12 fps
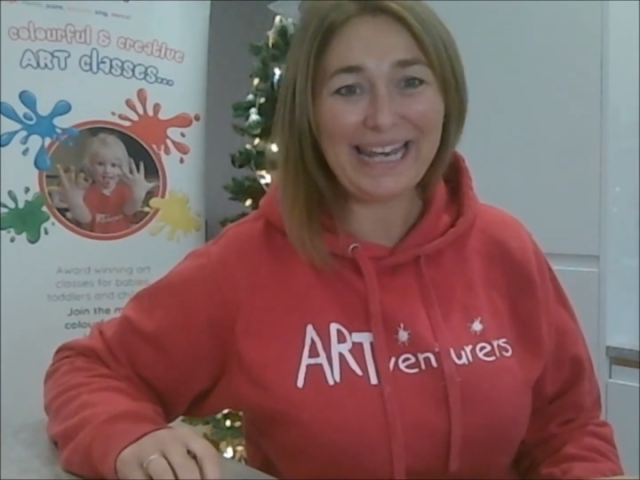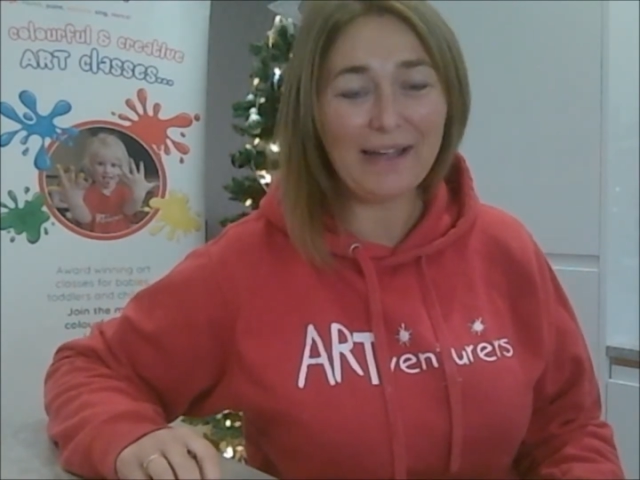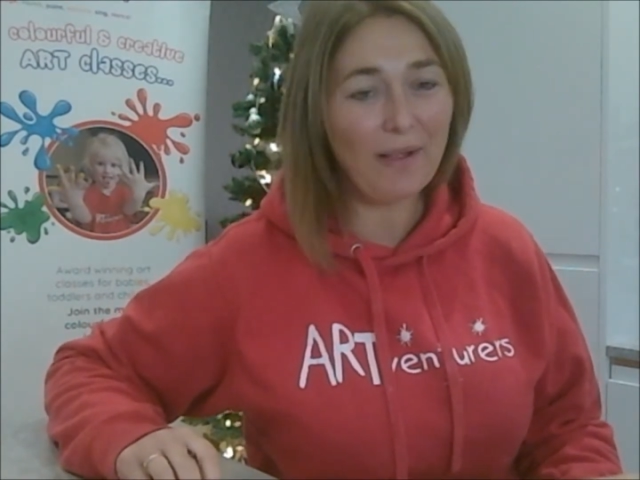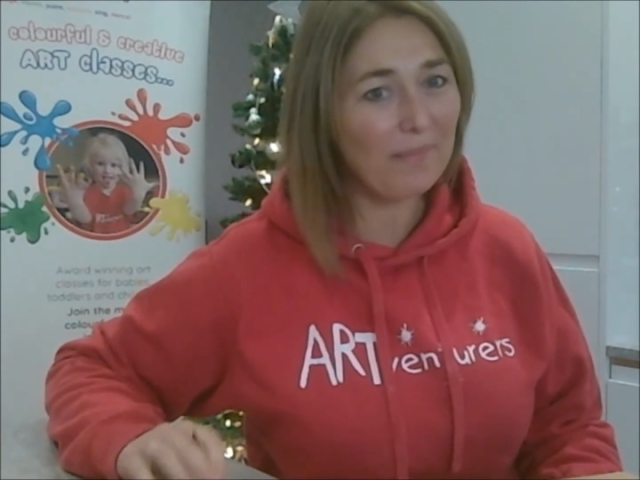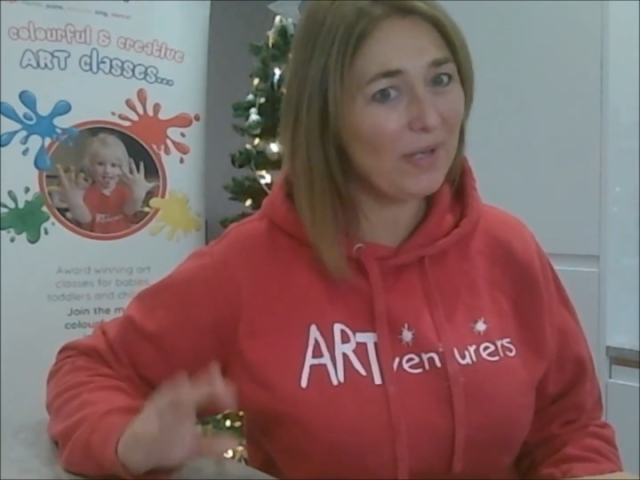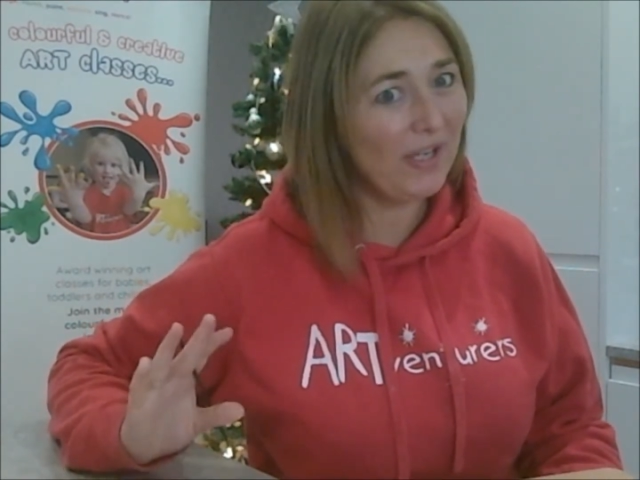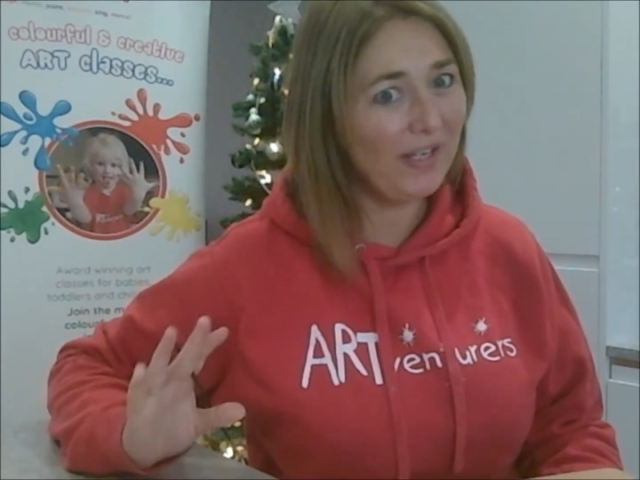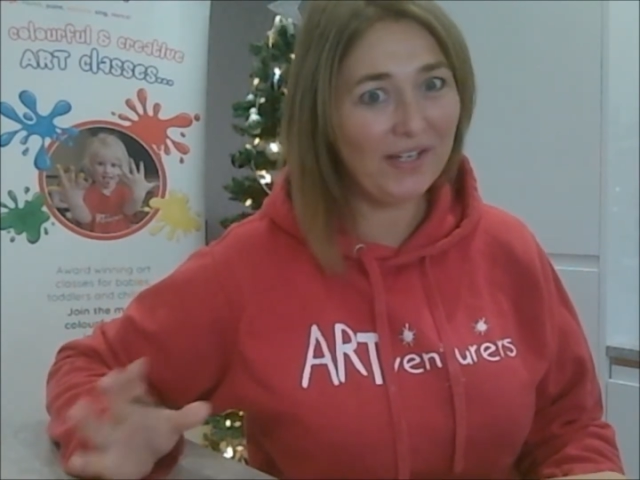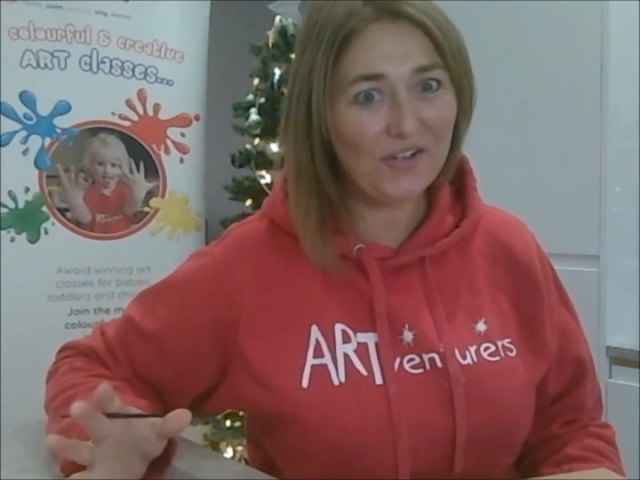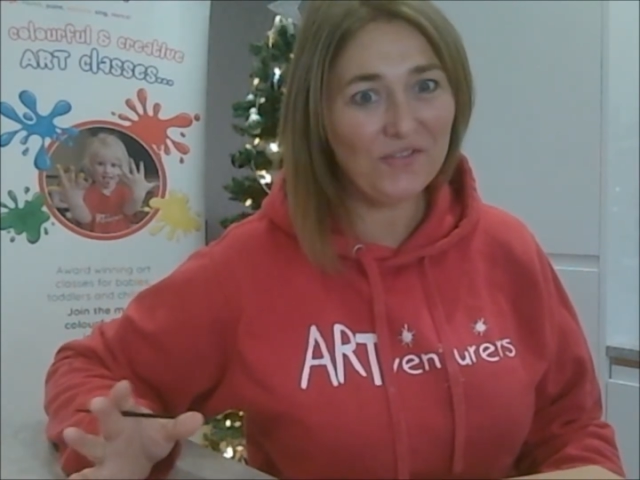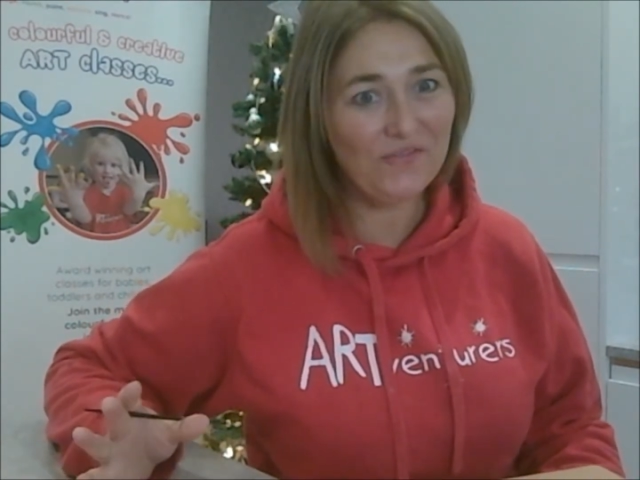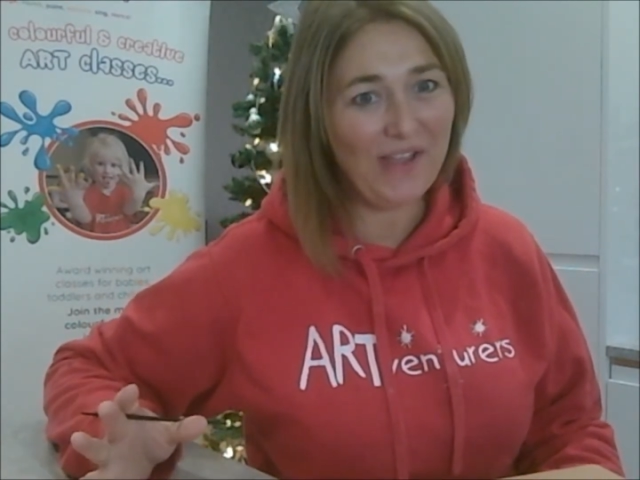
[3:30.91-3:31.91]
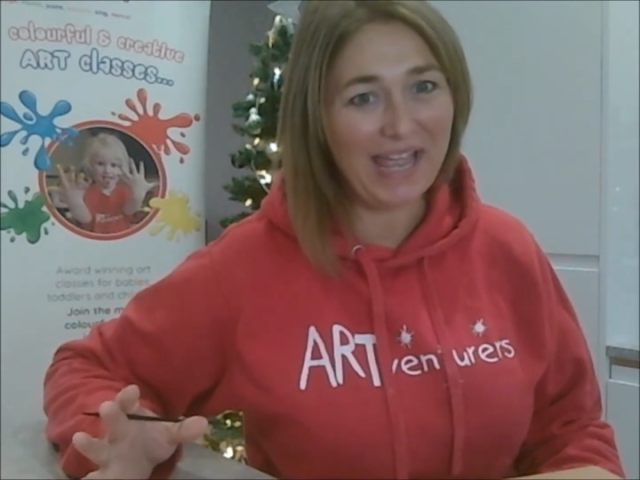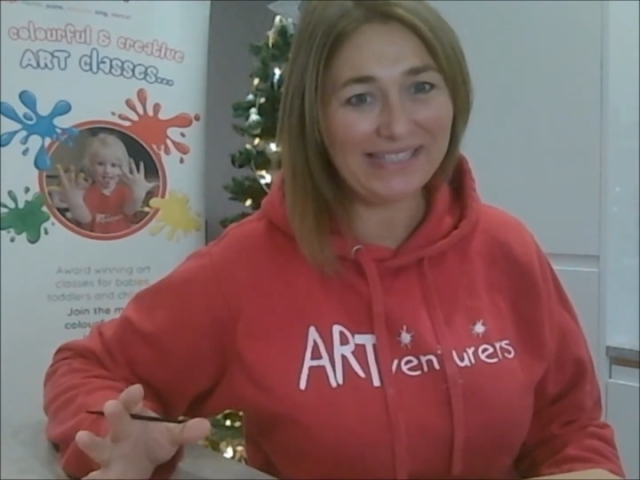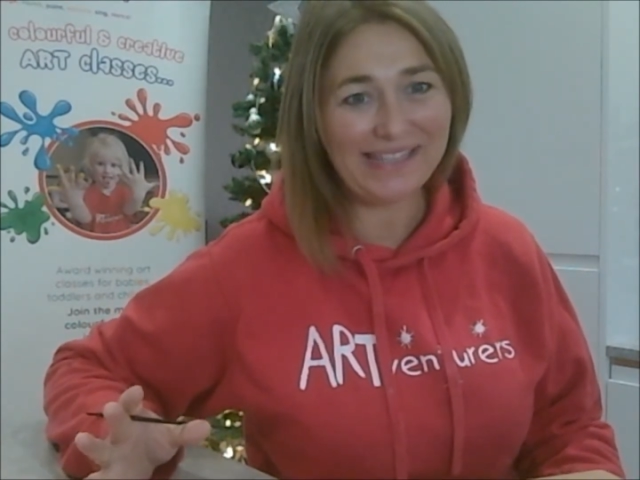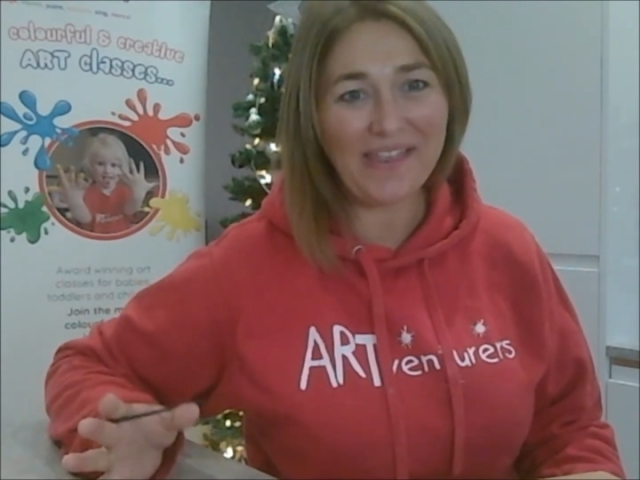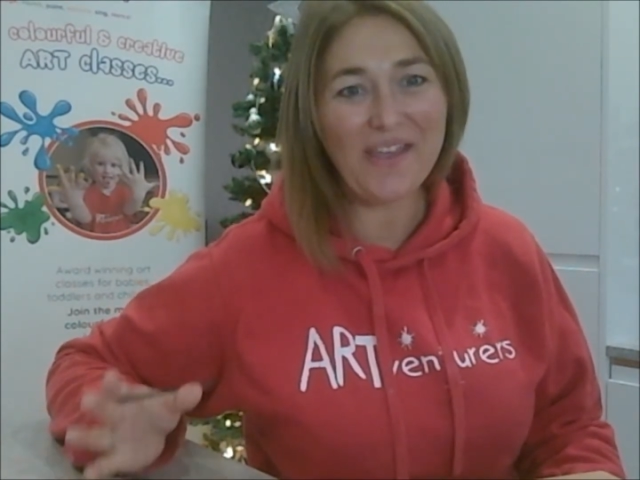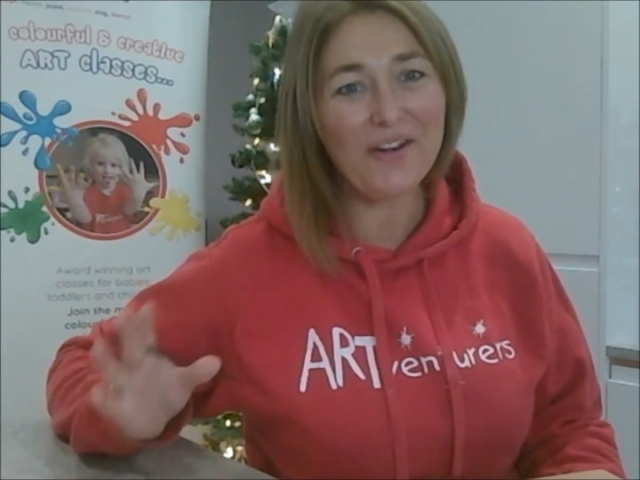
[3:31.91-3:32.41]
Now I'm going to confess
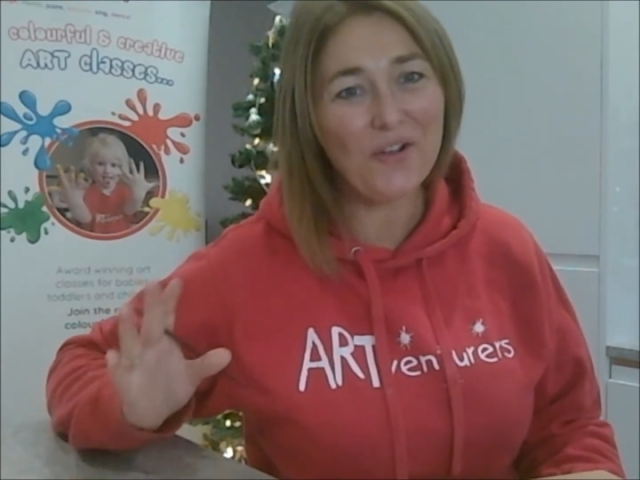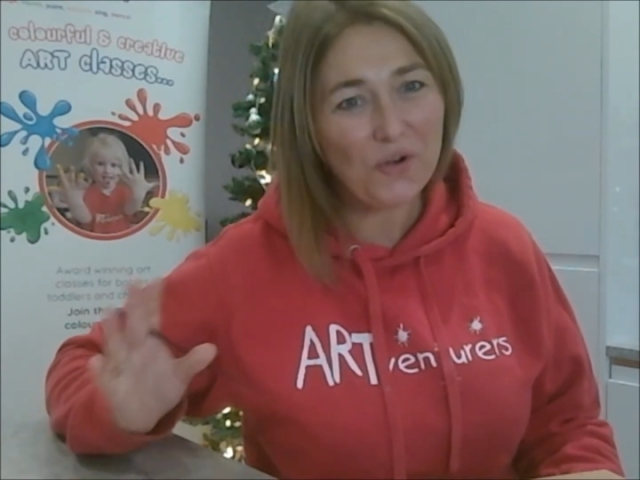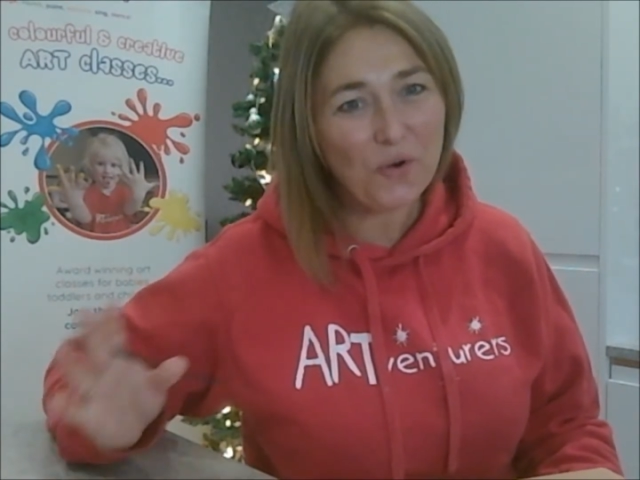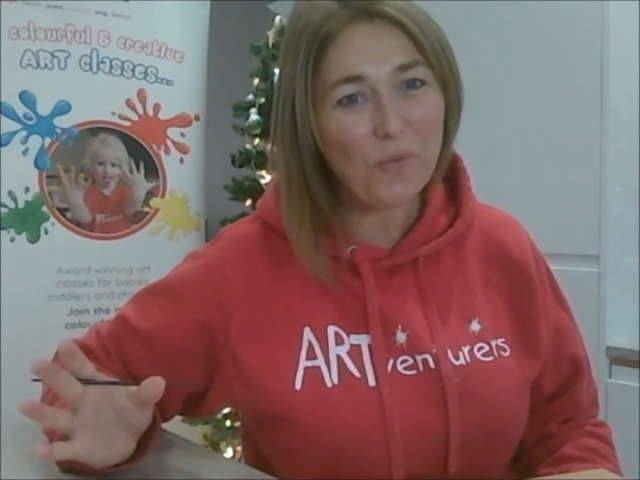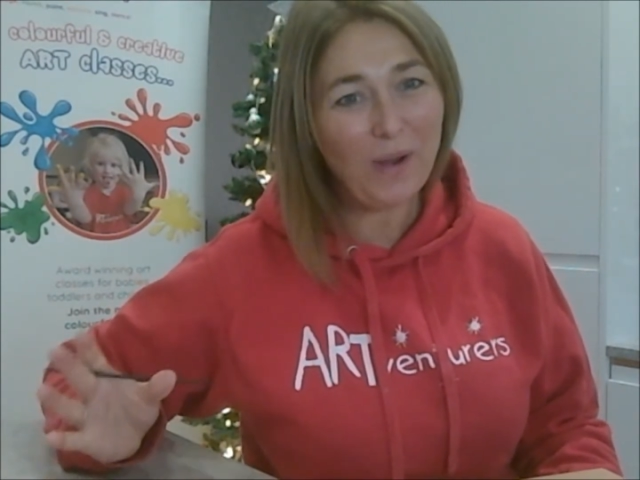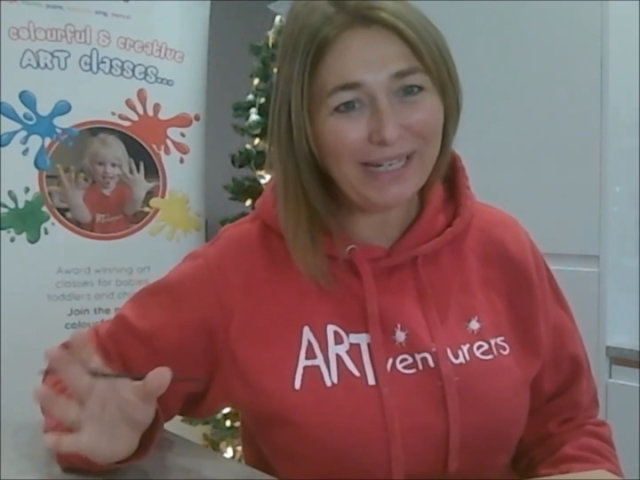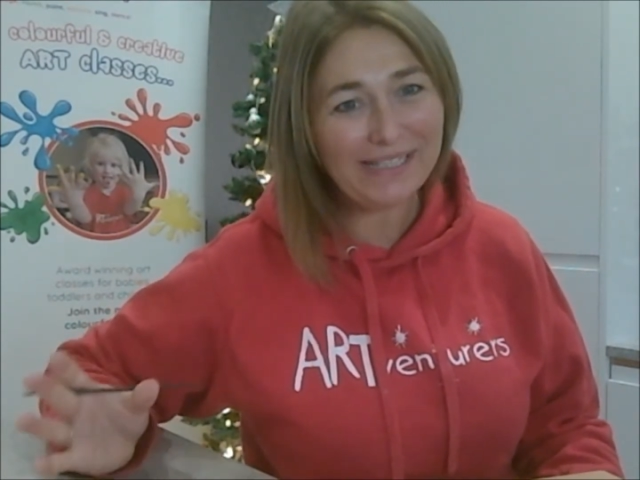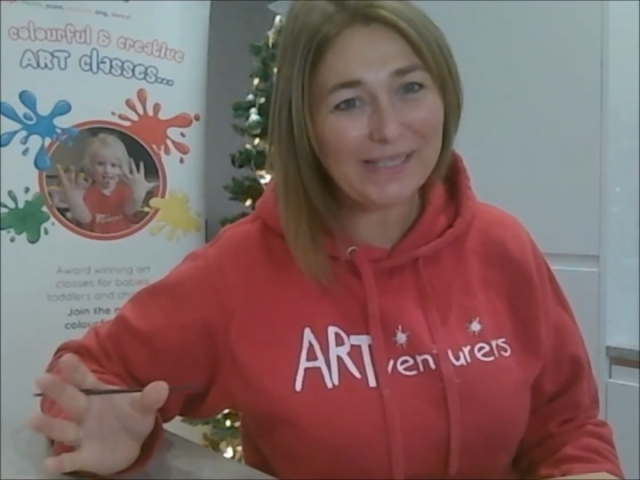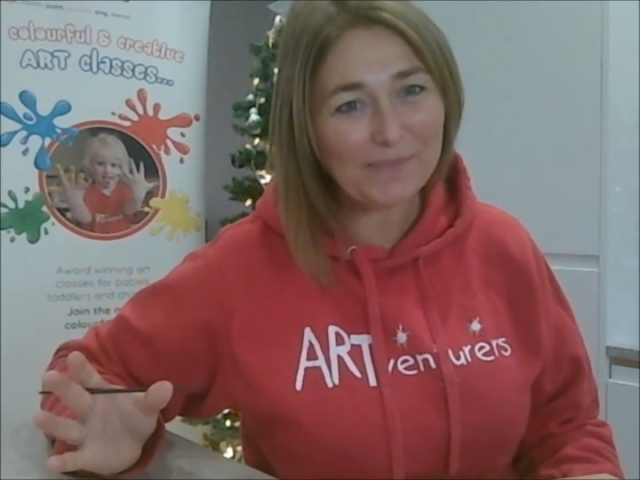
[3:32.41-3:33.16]
that they're not quite